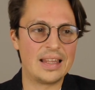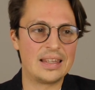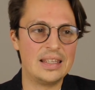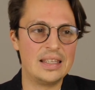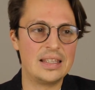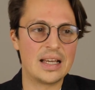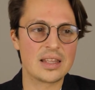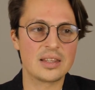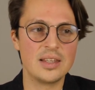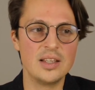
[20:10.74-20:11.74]
The
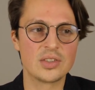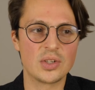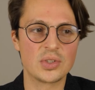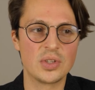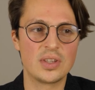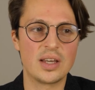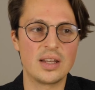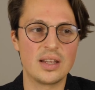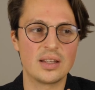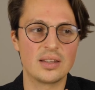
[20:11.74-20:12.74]
other thing is also
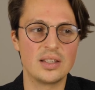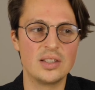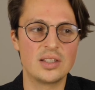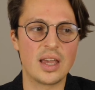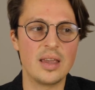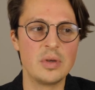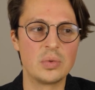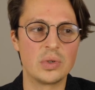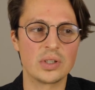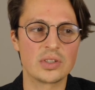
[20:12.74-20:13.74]
that these
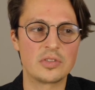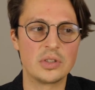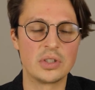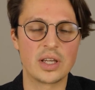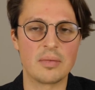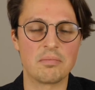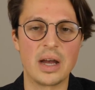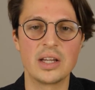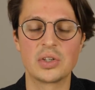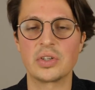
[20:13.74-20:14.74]
gaming worlds, if you look at
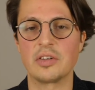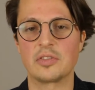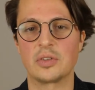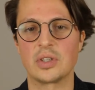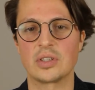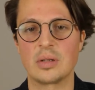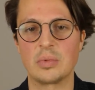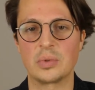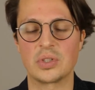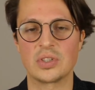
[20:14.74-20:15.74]
Minecraft, for
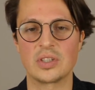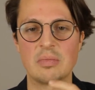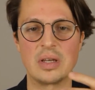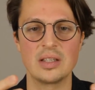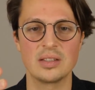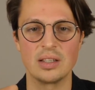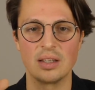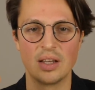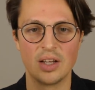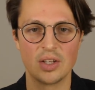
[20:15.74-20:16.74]
example, which is an amazing
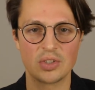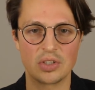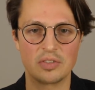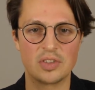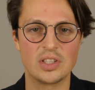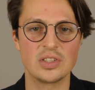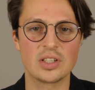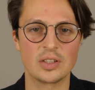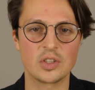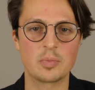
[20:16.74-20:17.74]
sort of
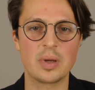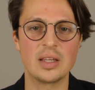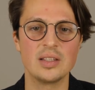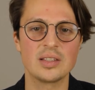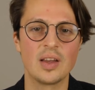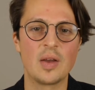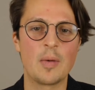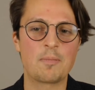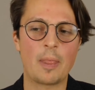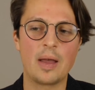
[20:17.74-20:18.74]
digital space,
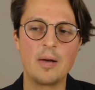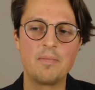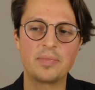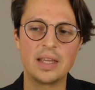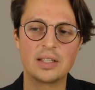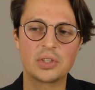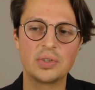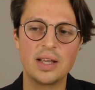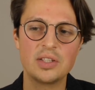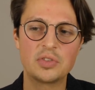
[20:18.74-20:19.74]
it
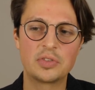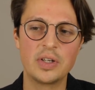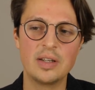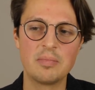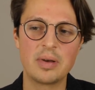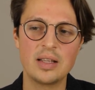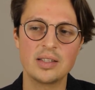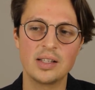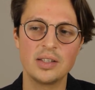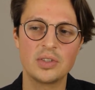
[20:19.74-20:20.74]
creates freedom
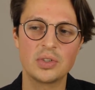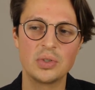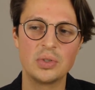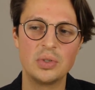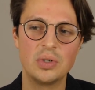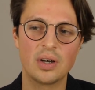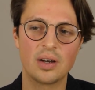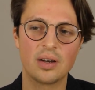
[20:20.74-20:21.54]
basically to